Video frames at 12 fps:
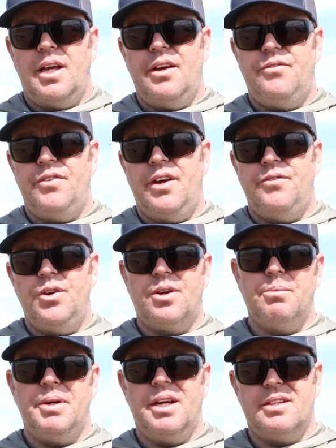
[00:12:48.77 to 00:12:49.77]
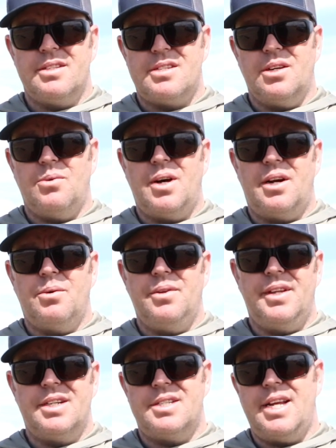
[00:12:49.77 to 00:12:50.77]
If you can be on the still water
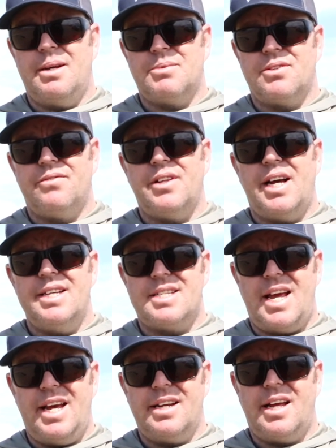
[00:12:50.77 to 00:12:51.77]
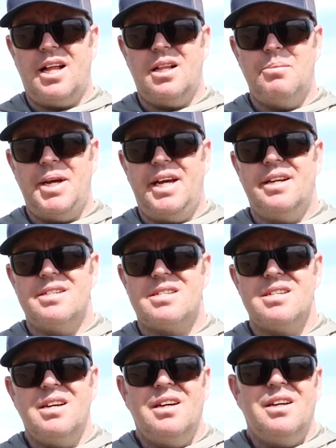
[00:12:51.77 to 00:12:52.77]
when there's damselflies and
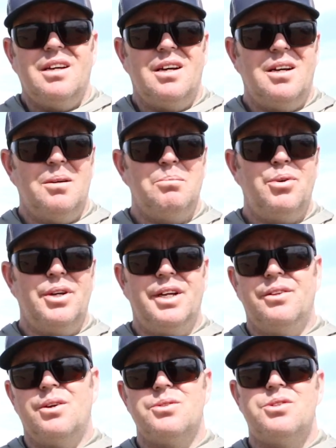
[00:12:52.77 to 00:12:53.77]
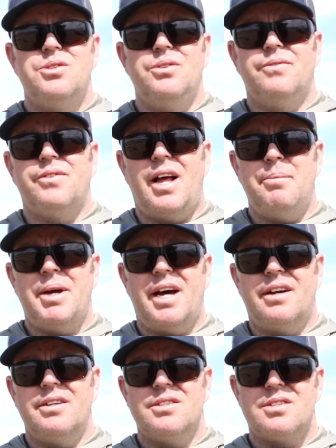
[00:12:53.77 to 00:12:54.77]
Callibaetis, putting those two fly
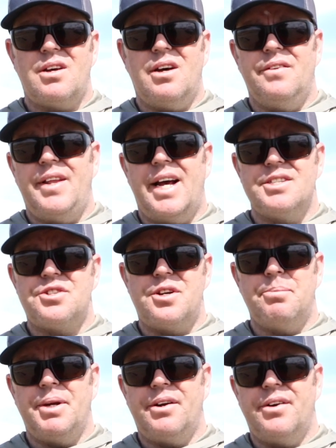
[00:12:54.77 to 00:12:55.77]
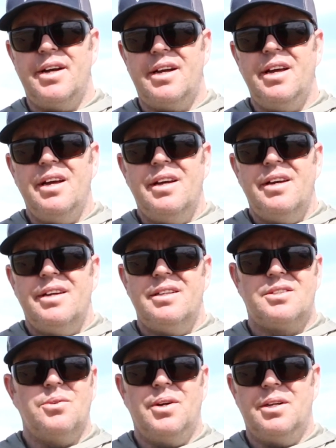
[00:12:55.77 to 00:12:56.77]
patterns on that stripping rig,
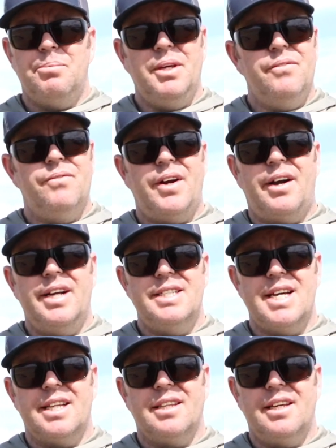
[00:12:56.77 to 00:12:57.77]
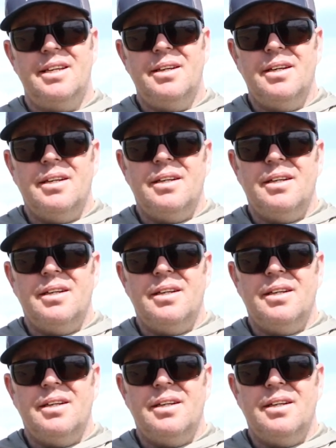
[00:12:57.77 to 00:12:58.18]
it's going to be very deadly.